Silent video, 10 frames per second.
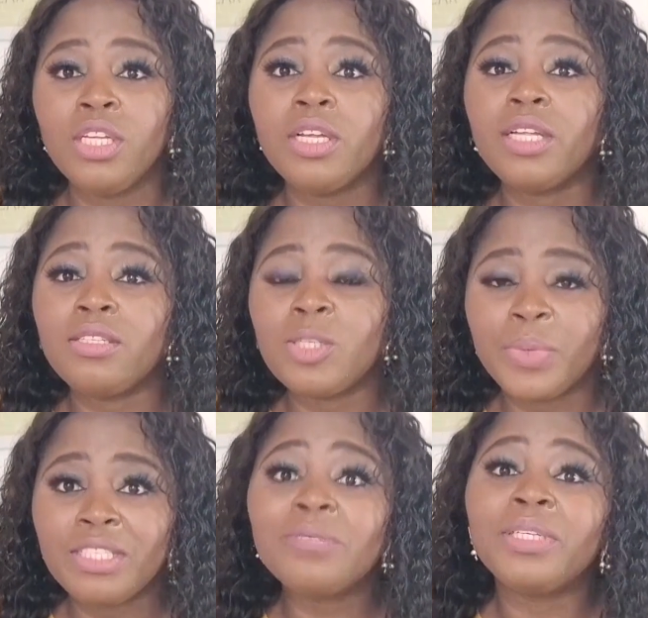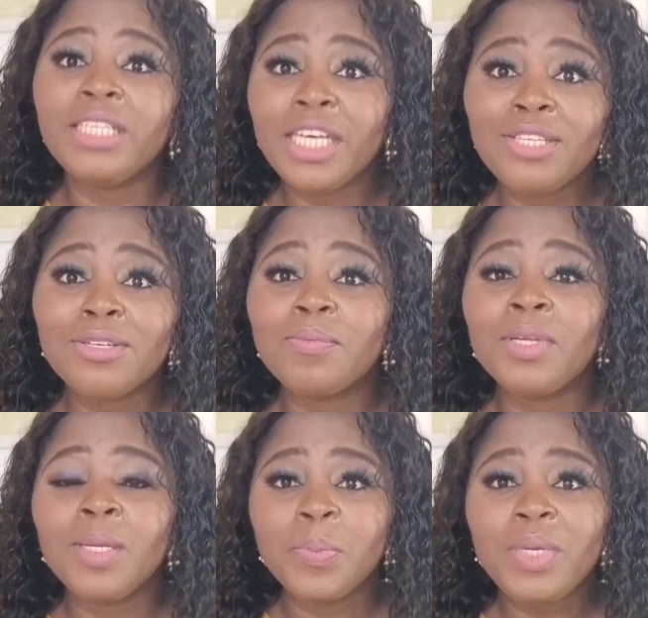dispense the medication.
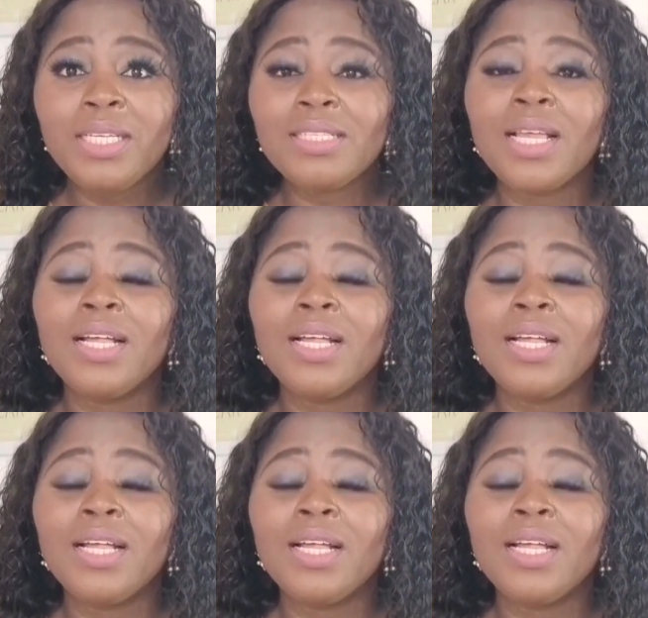Please